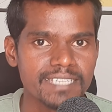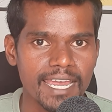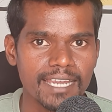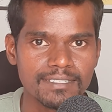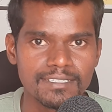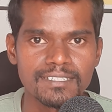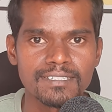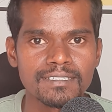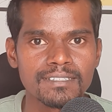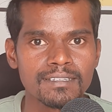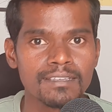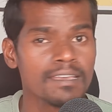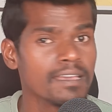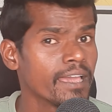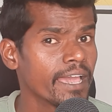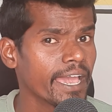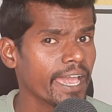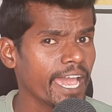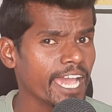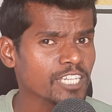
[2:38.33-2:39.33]
Stats.
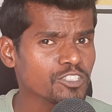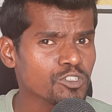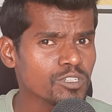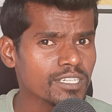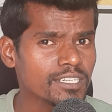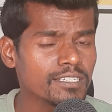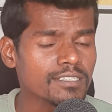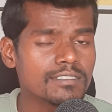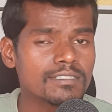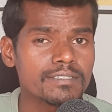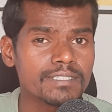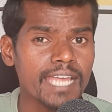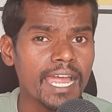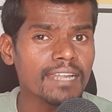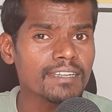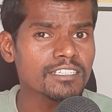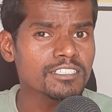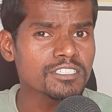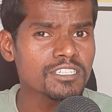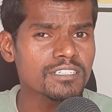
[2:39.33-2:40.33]
Actually,
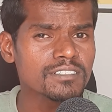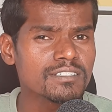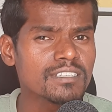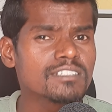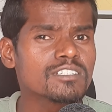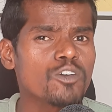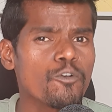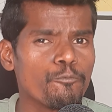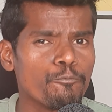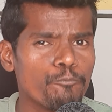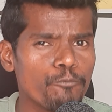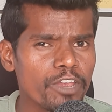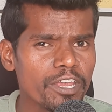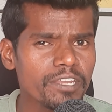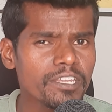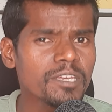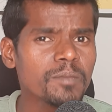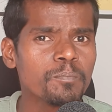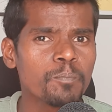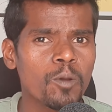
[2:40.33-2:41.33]
statistics is
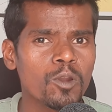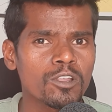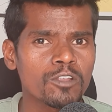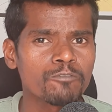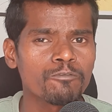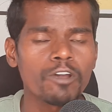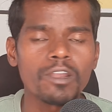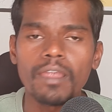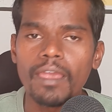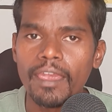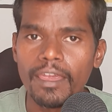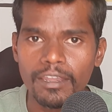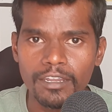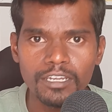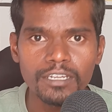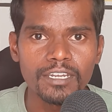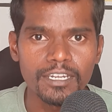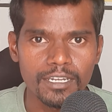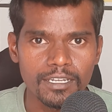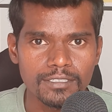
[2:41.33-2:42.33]
very important for
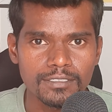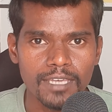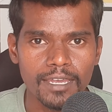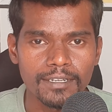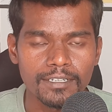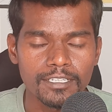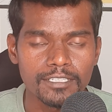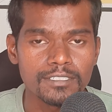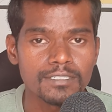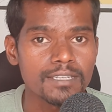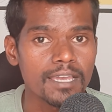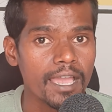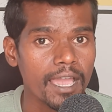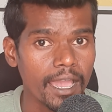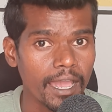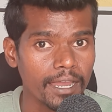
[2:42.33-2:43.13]
any data scientist,